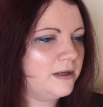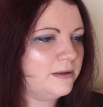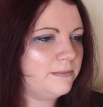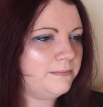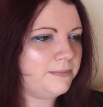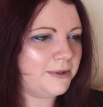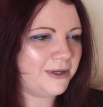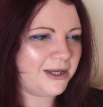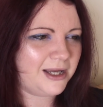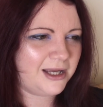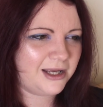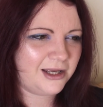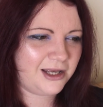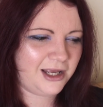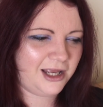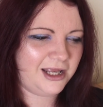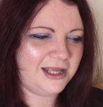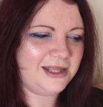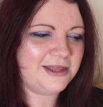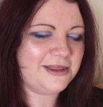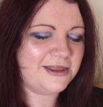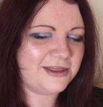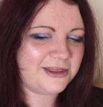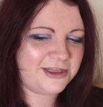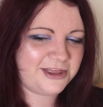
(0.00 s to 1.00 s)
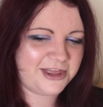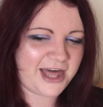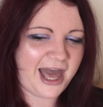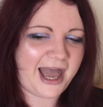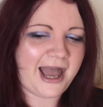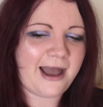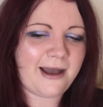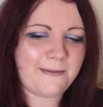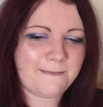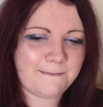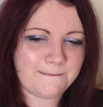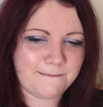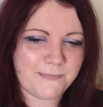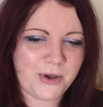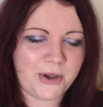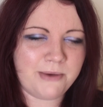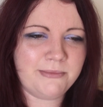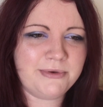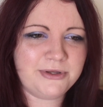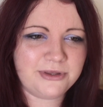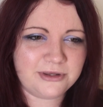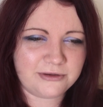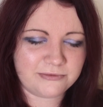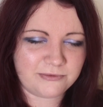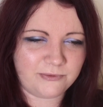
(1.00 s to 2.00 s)
But in that
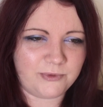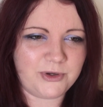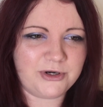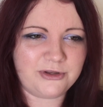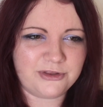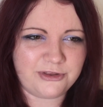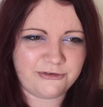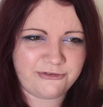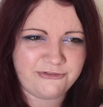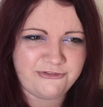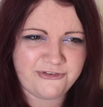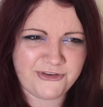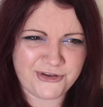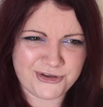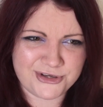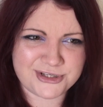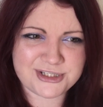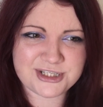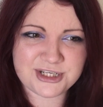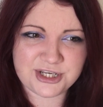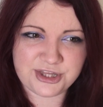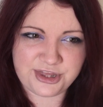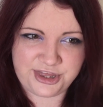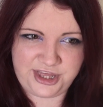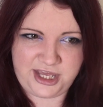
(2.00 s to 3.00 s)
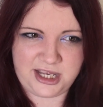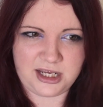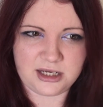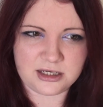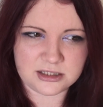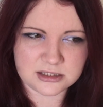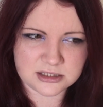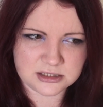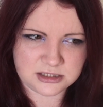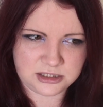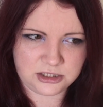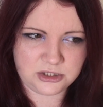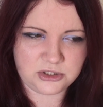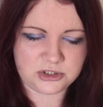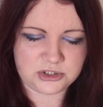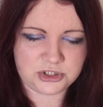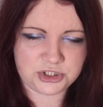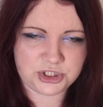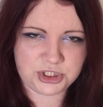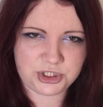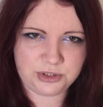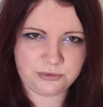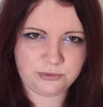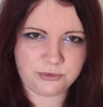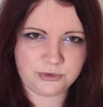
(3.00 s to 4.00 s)
moment, one of the first things that
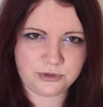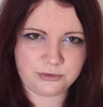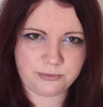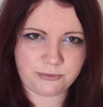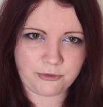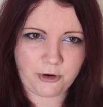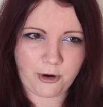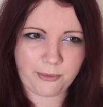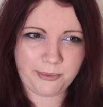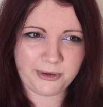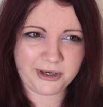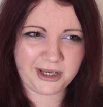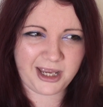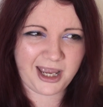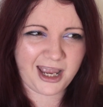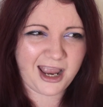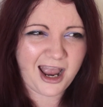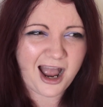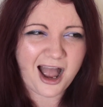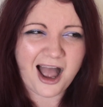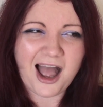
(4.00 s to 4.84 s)
she would propagate,